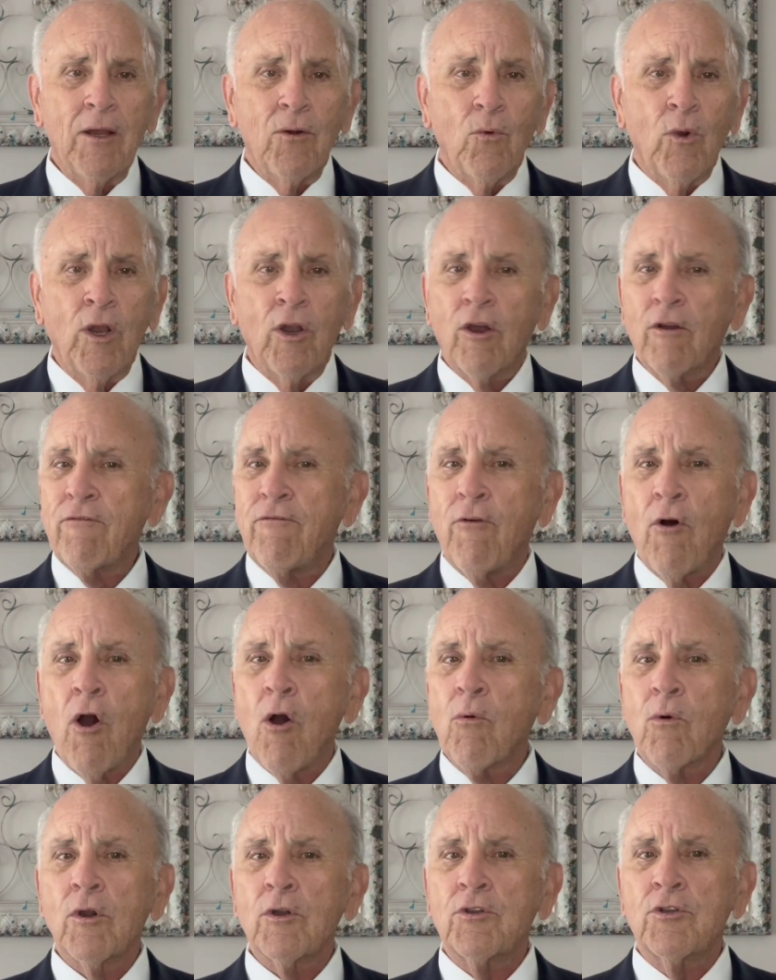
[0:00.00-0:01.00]
We look
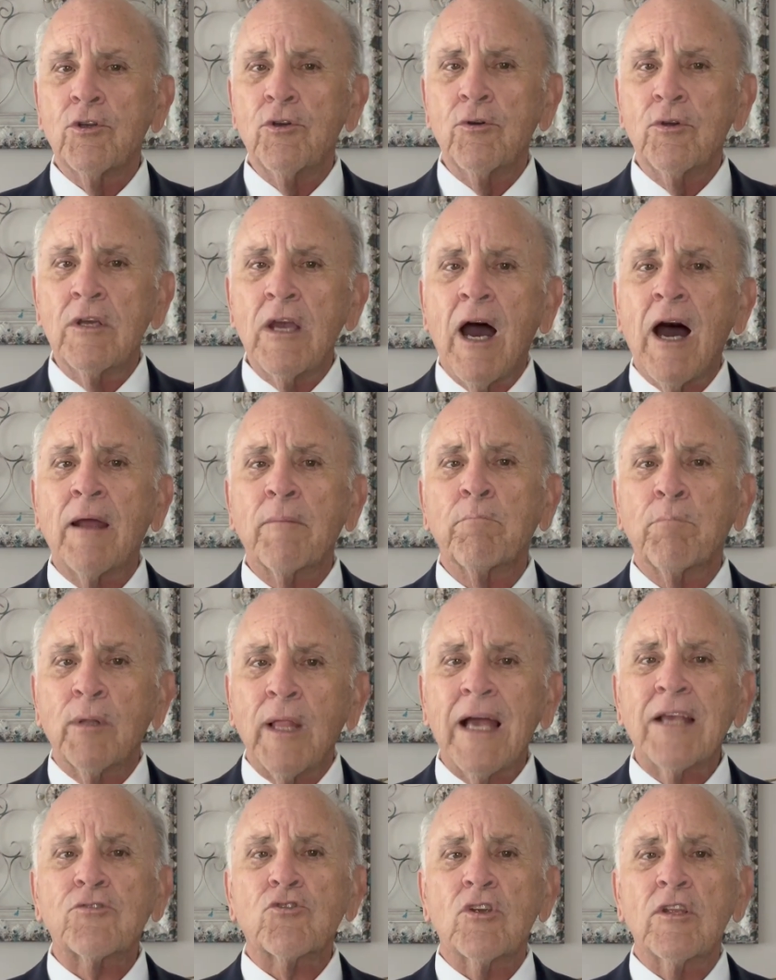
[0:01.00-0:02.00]
forward to God
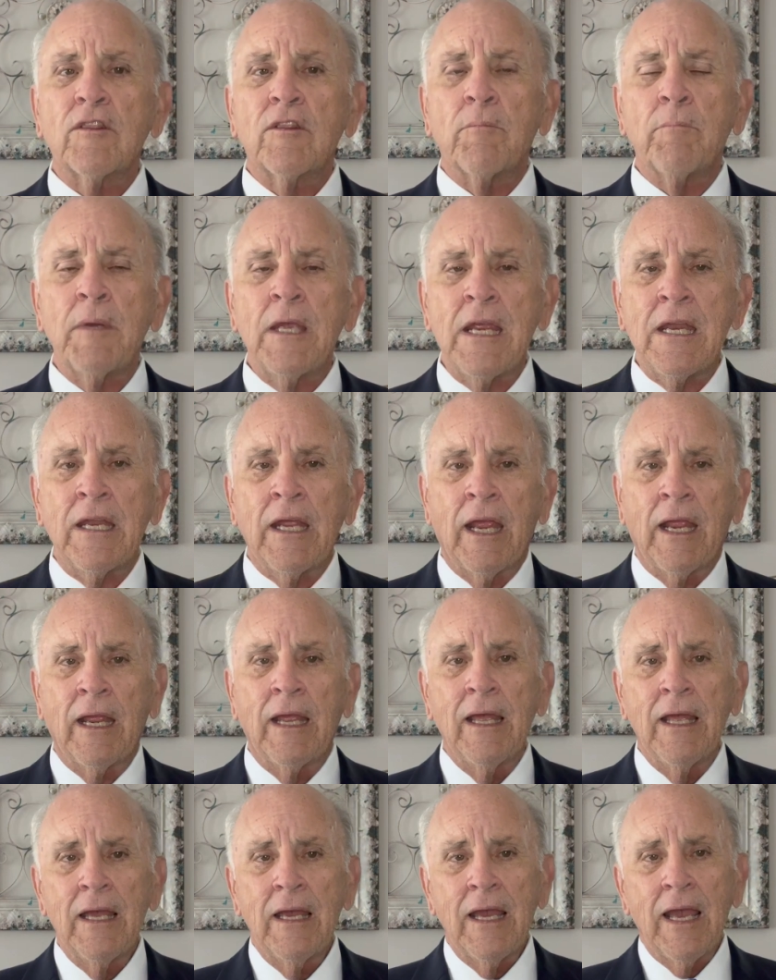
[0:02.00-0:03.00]
blessing the
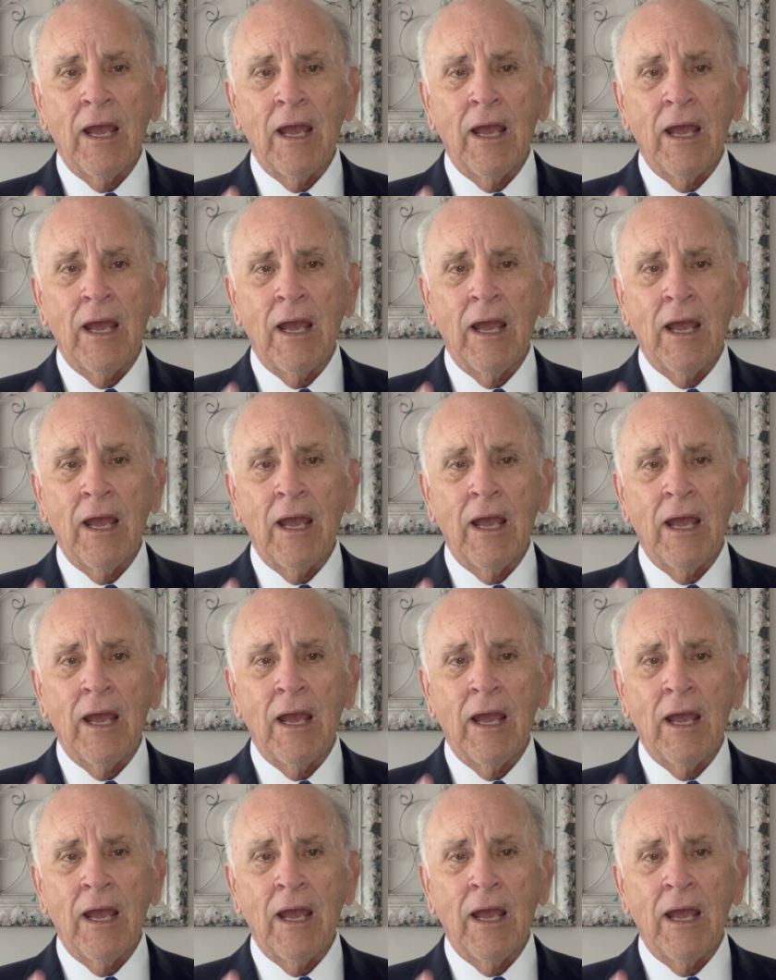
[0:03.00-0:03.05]
meeting,